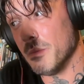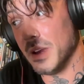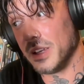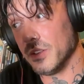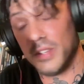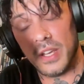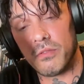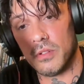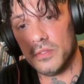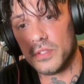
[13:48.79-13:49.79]
make a
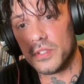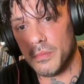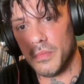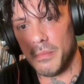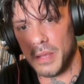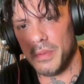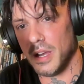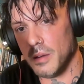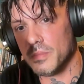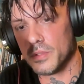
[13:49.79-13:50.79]
difference and maybe
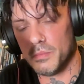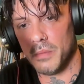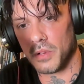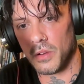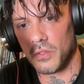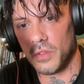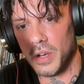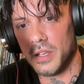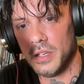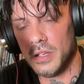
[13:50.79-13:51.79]
help some people along the
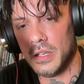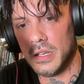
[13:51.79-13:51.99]
way.